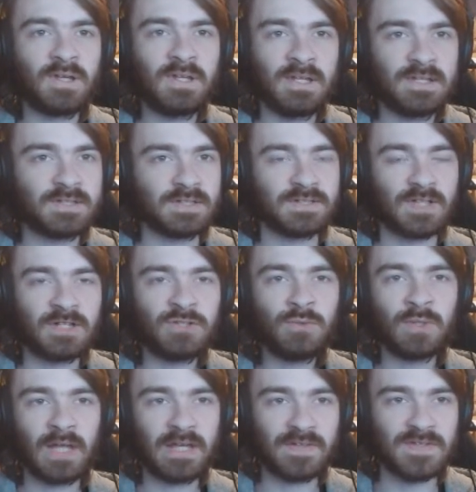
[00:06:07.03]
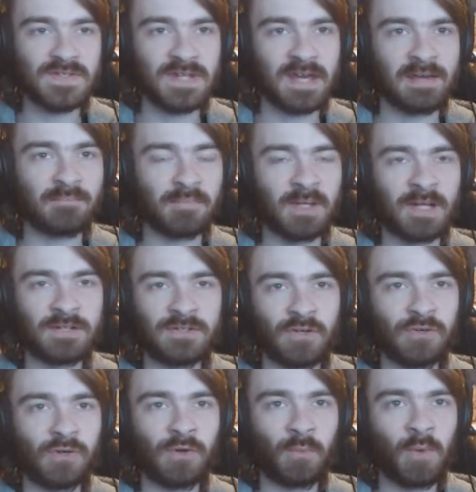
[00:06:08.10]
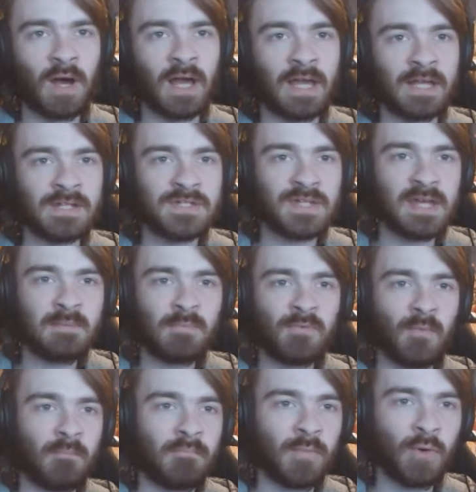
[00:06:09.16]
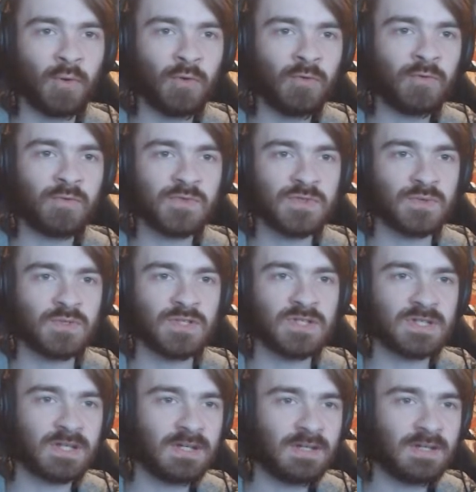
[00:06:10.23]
Kinesis. I do like this name, and I don't know why. It's the name of the move, so just...